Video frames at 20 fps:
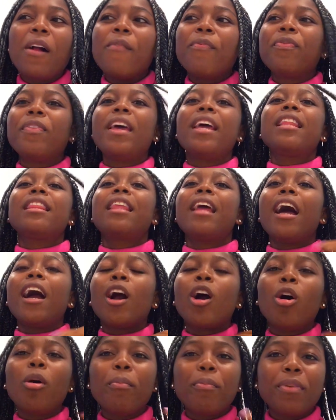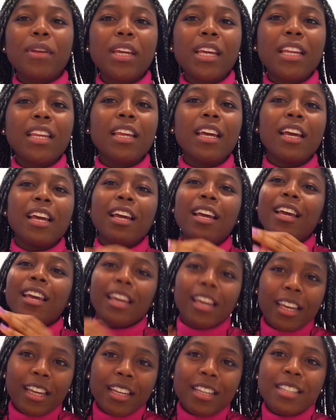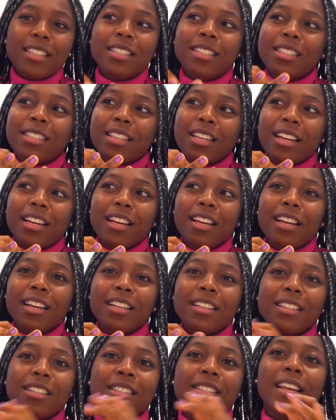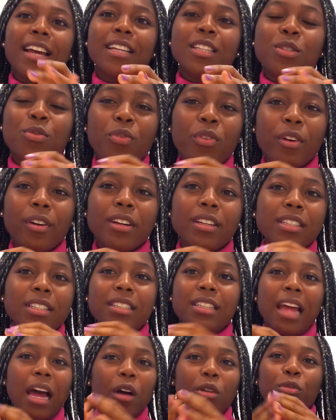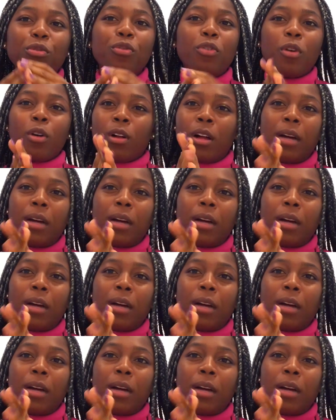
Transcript: then that company is set for its downfall.